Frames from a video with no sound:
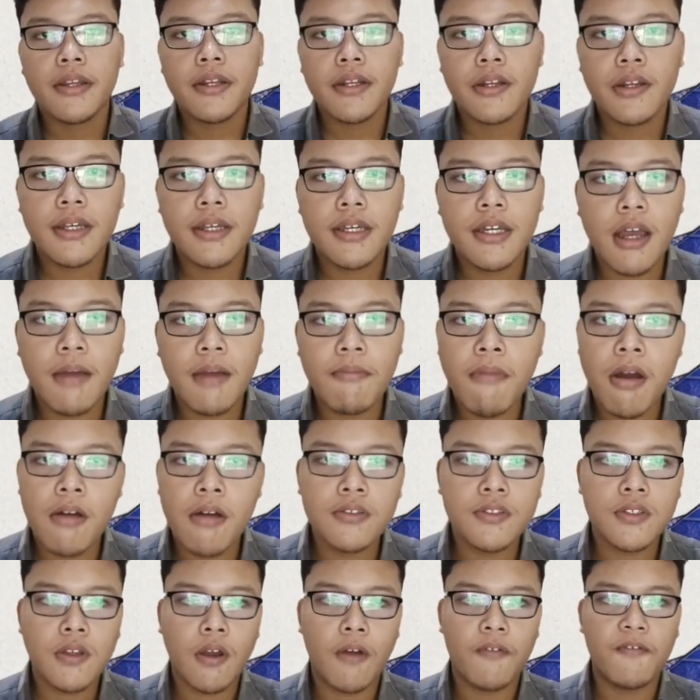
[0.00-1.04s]
The
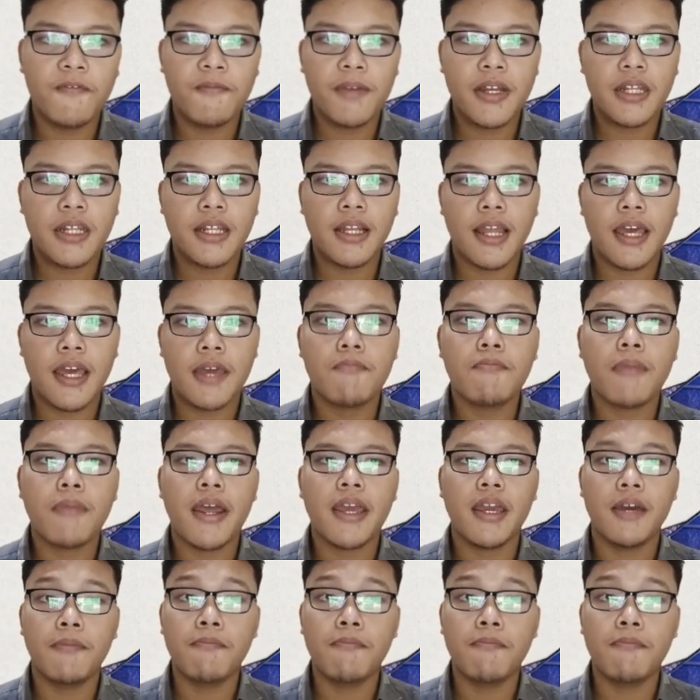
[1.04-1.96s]
amounts of money lent by